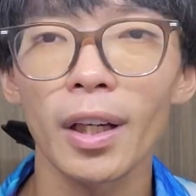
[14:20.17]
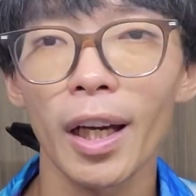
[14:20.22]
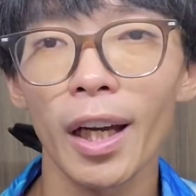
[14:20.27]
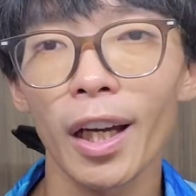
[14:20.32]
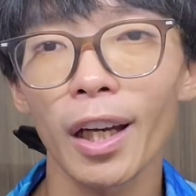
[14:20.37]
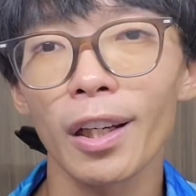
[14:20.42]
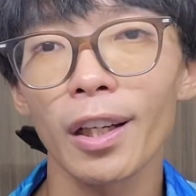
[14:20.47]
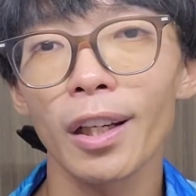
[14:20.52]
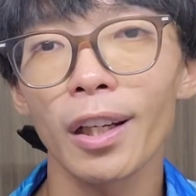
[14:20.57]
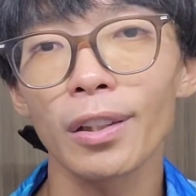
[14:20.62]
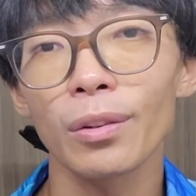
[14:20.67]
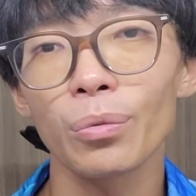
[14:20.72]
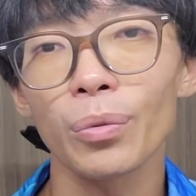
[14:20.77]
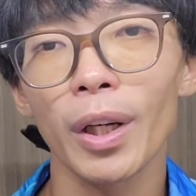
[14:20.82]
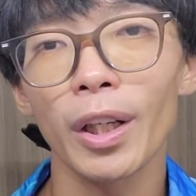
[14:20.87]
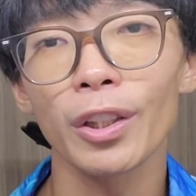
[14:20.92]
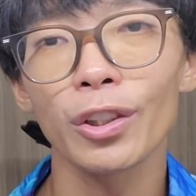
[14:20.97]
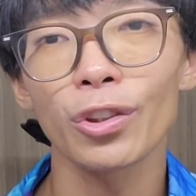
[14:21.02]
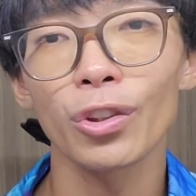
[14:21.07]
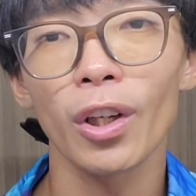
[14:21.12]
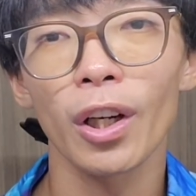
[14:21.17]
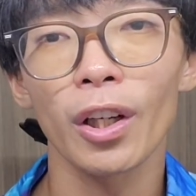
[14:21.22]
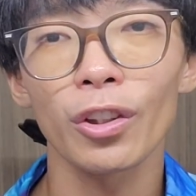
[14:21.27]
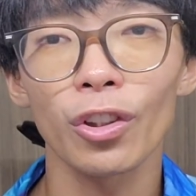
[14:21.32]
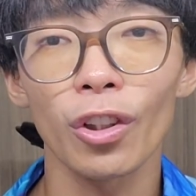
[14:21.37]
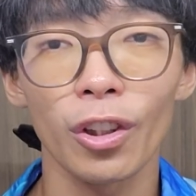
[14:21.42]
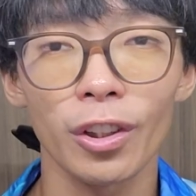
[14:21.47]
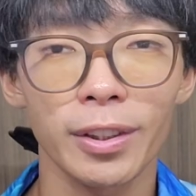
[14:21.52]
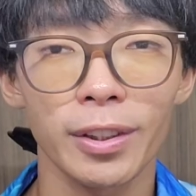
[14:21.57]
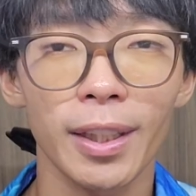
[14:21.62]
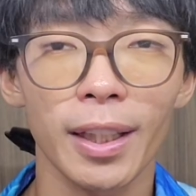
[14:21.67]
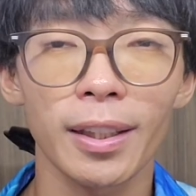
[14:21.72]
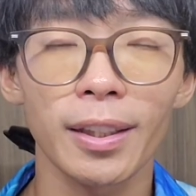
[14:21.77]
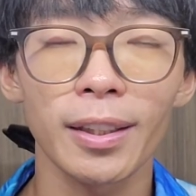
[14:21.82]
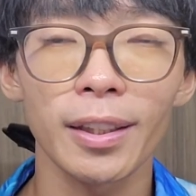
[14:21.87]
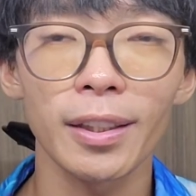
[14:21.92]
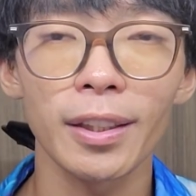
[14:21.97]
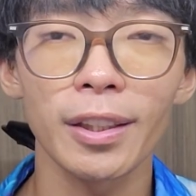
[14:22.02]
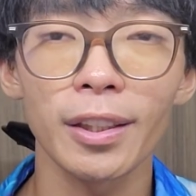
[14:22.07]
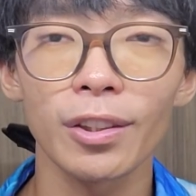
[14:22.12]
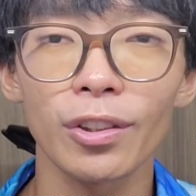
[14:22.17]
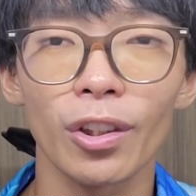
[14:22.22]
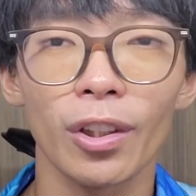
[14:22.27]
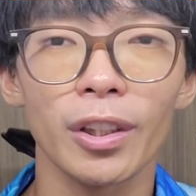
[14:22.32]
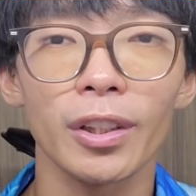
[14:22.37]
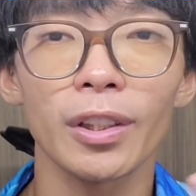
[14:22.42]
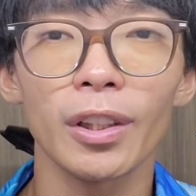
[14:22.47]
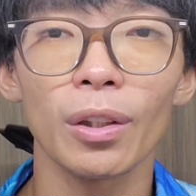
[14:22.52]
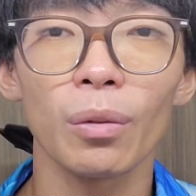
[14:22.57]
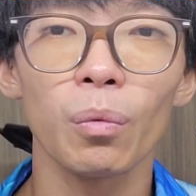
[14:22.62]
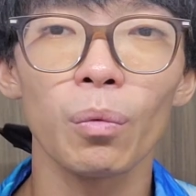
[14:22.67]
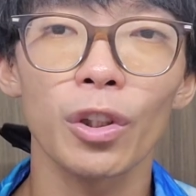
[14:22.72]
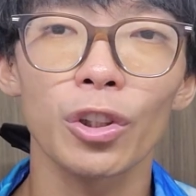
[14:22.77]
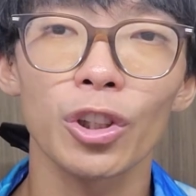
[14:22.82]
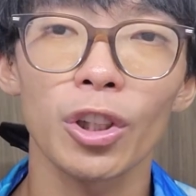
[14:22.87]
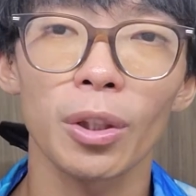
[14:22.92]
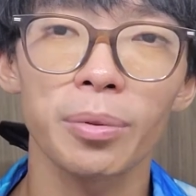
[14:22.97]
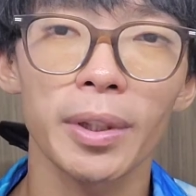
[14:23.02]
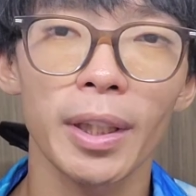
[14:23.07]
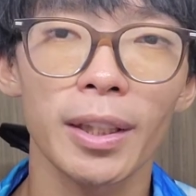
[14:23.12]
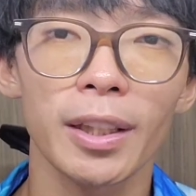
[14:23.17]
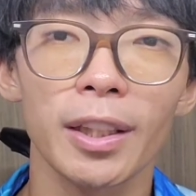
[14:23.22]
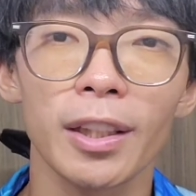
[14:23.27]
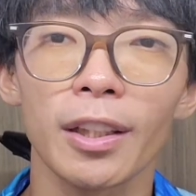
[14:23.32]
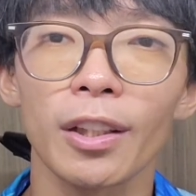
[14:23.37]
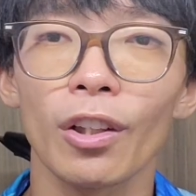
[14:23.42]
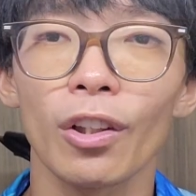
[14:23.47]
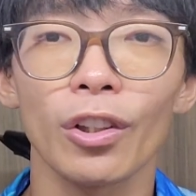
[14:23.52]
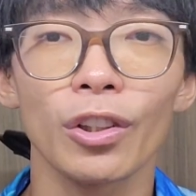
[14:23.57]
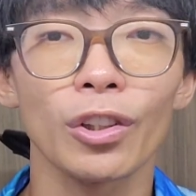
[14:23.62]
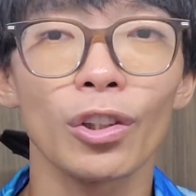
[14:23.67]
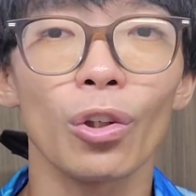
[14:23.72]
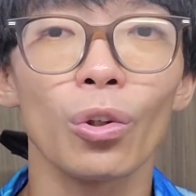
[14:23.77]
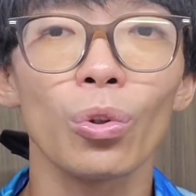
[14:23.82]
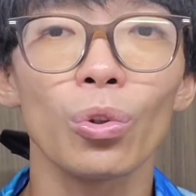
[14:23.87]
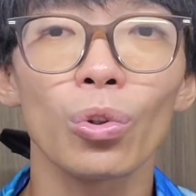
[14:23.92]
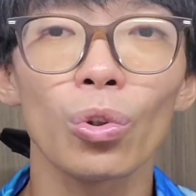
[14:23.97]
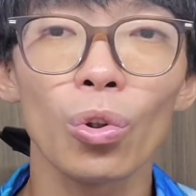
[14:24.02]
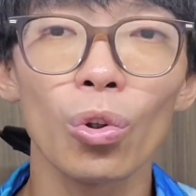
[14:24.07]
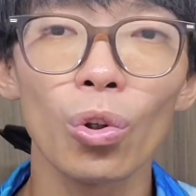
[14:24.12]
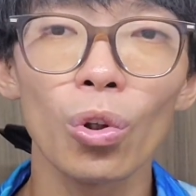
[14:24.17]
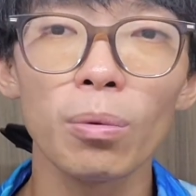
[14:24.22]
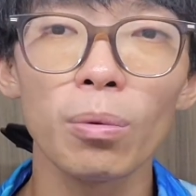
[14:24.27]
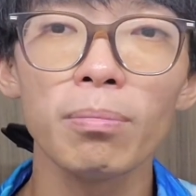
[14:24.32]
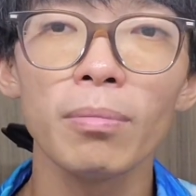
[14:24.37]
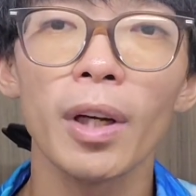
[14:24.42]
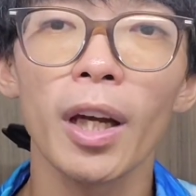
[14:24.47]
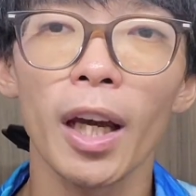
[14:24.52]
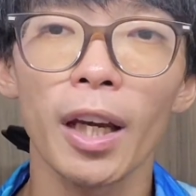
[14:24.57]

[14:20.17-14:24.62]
And when you are not cycling, you're in a workshop setting or in your own home,